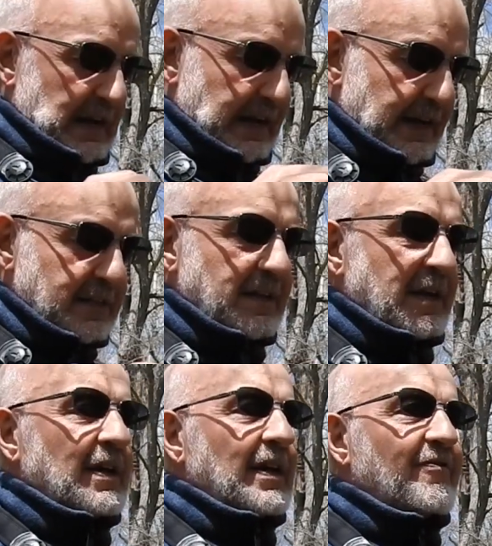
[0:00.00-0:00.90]
is
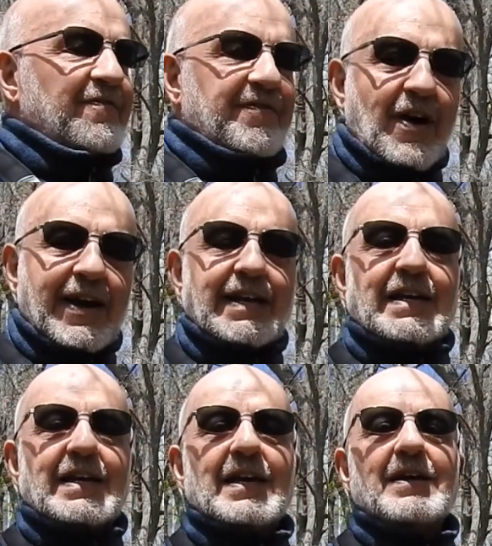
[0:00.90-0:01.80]

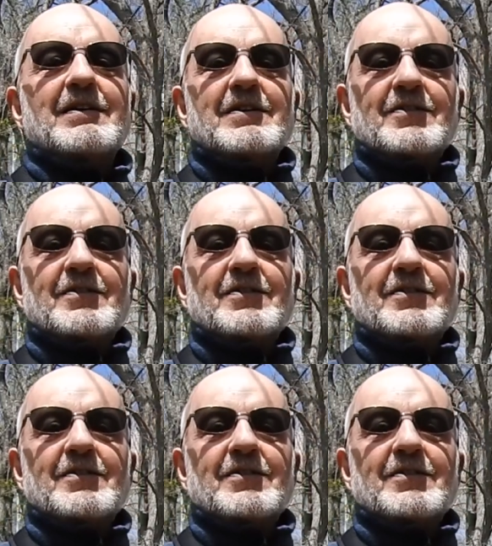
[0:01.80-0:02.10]
finding